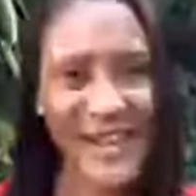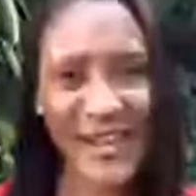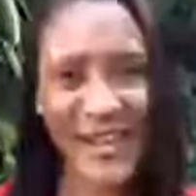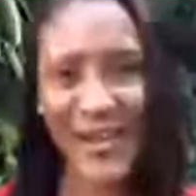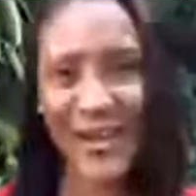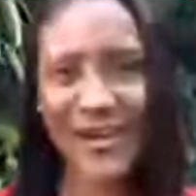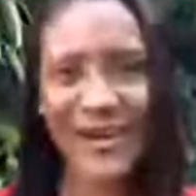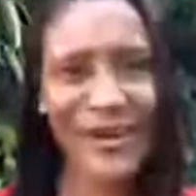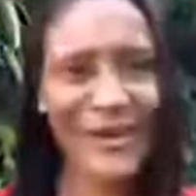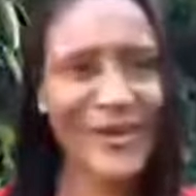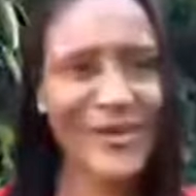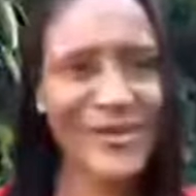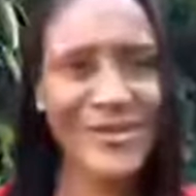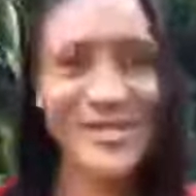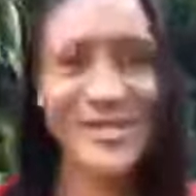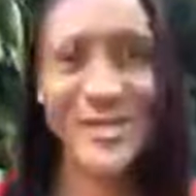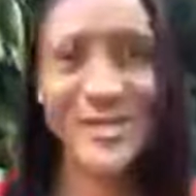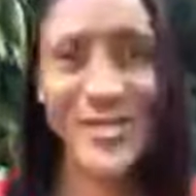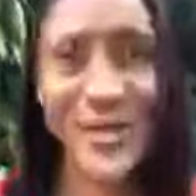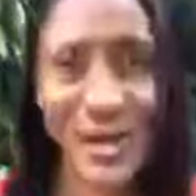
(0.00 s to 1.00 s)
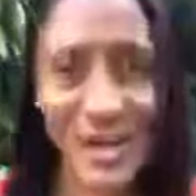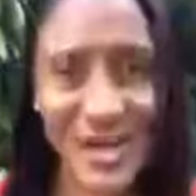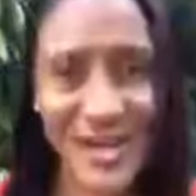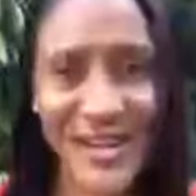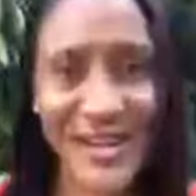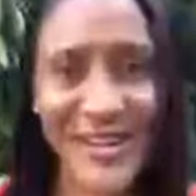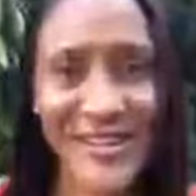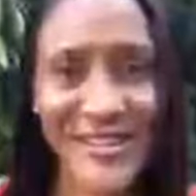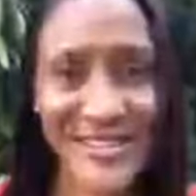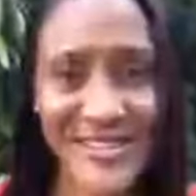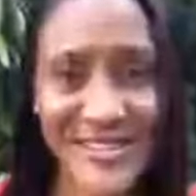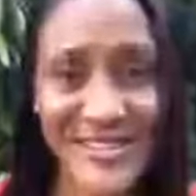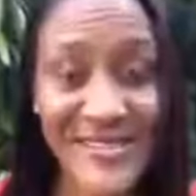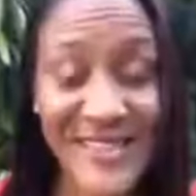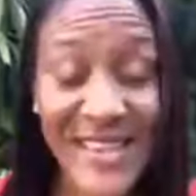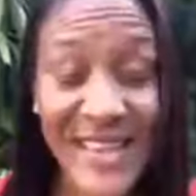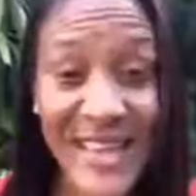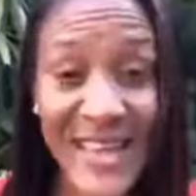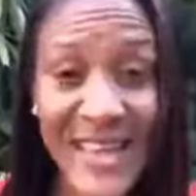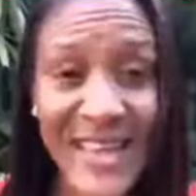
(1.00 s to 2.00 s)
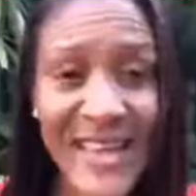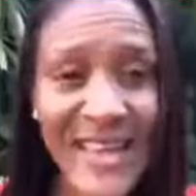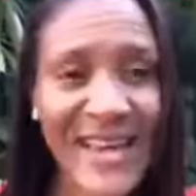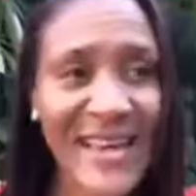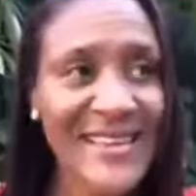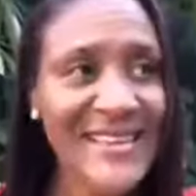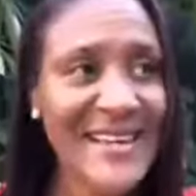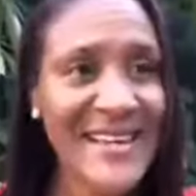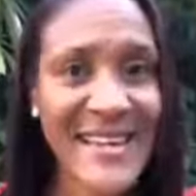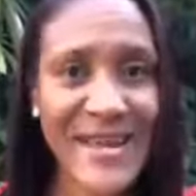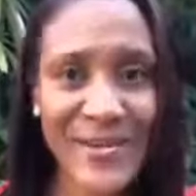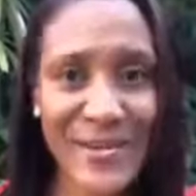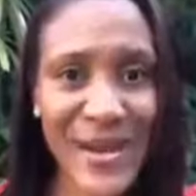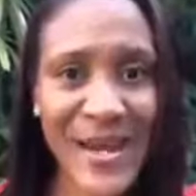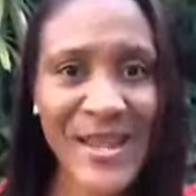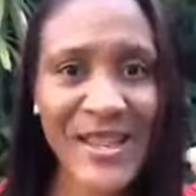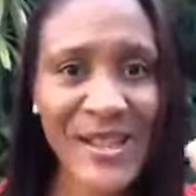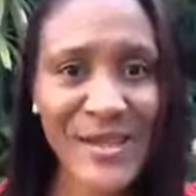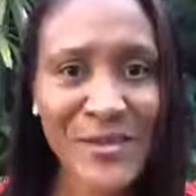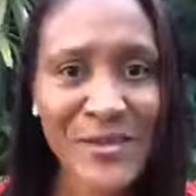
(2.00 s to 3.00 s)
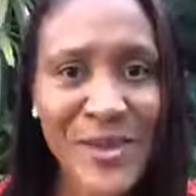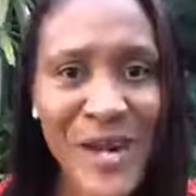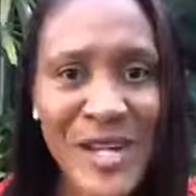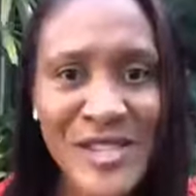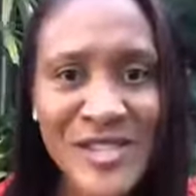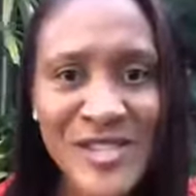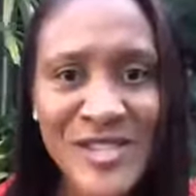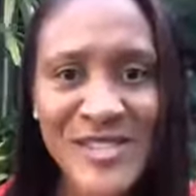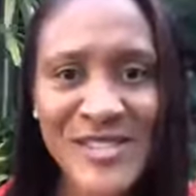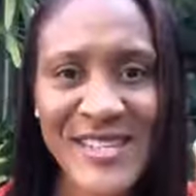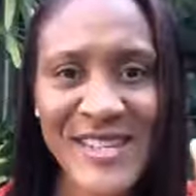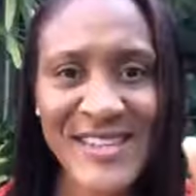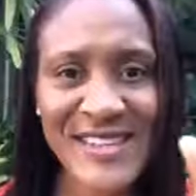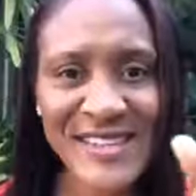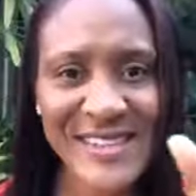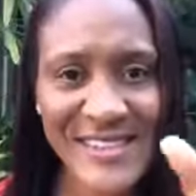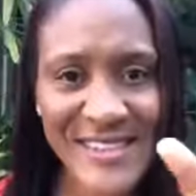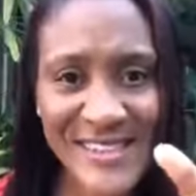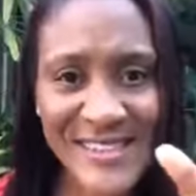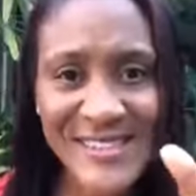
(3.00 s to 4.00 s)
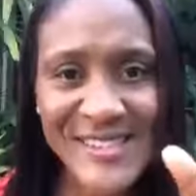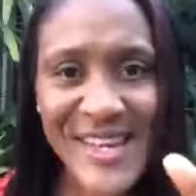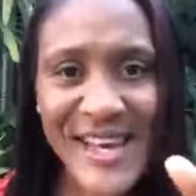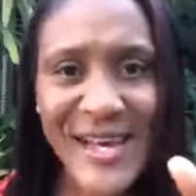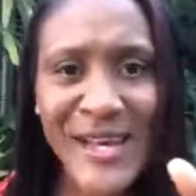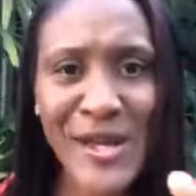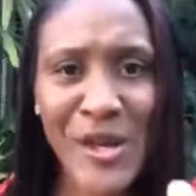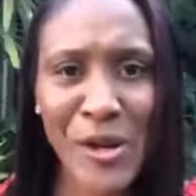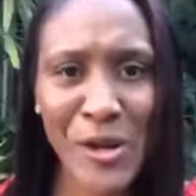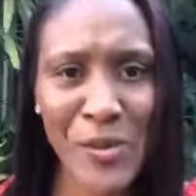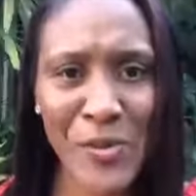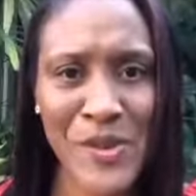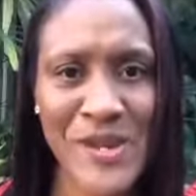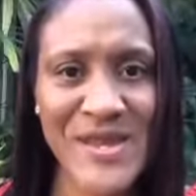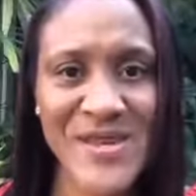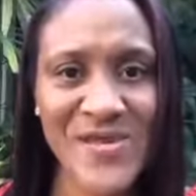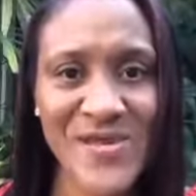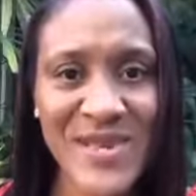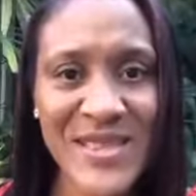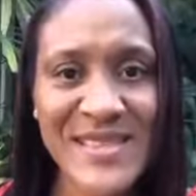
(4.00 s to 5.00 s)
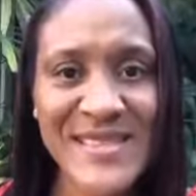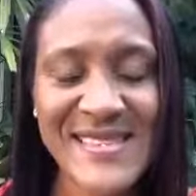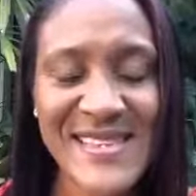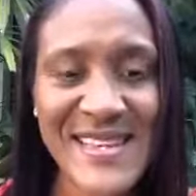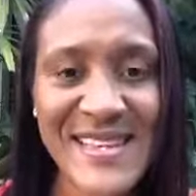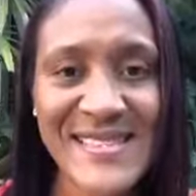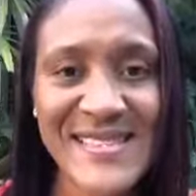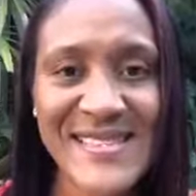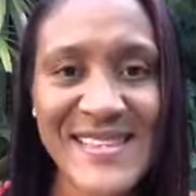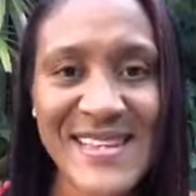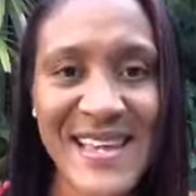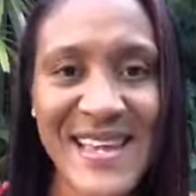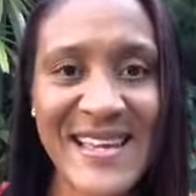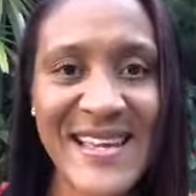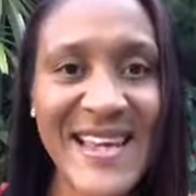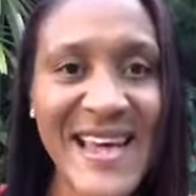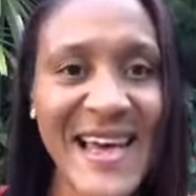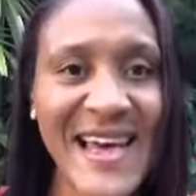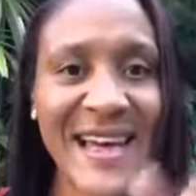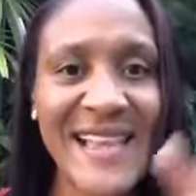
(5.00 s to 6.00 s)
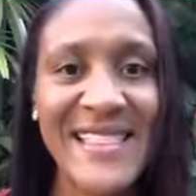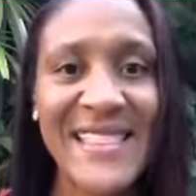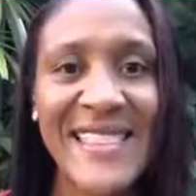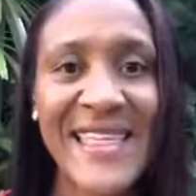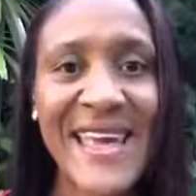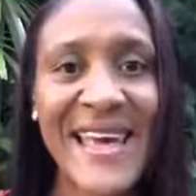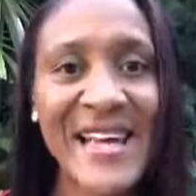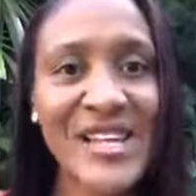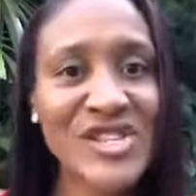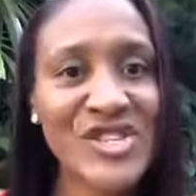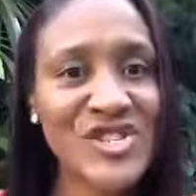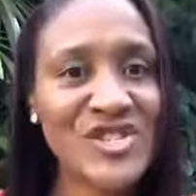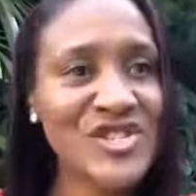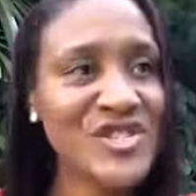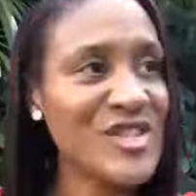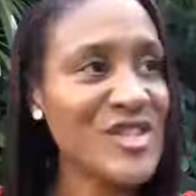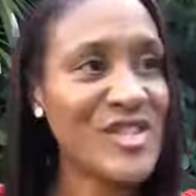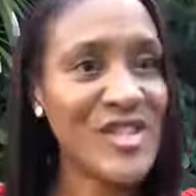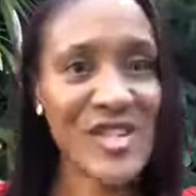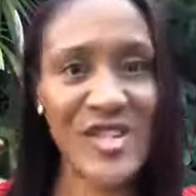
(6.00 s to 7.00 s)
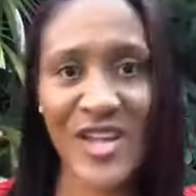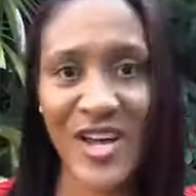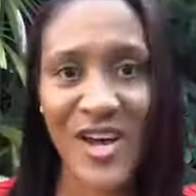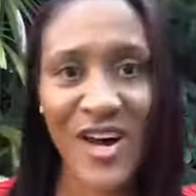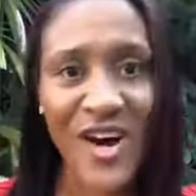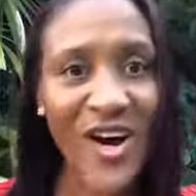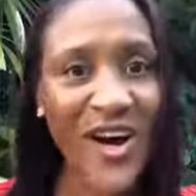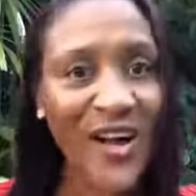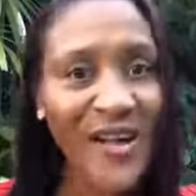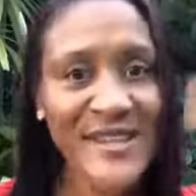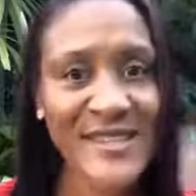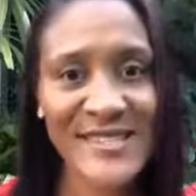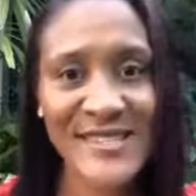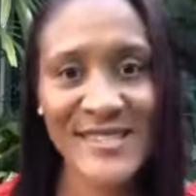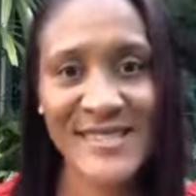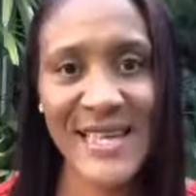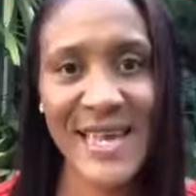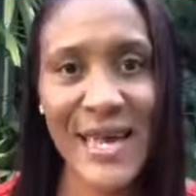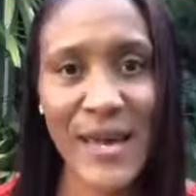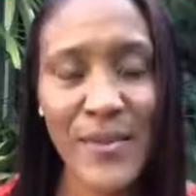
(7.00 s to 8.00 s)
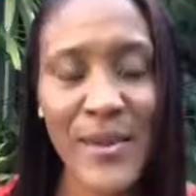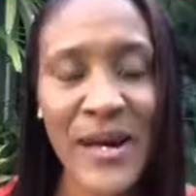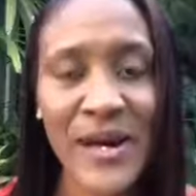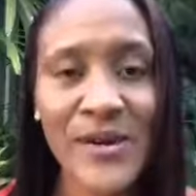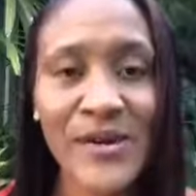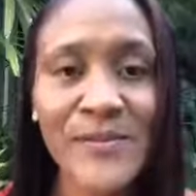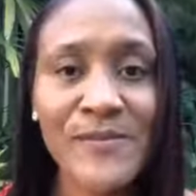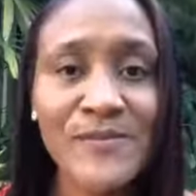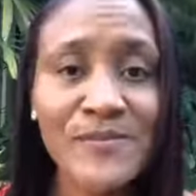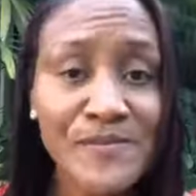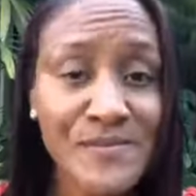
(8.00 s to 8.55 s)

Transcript: go to work, don't they? Like, and my little monsters had a little tiny opening with this incident, and they all just came out.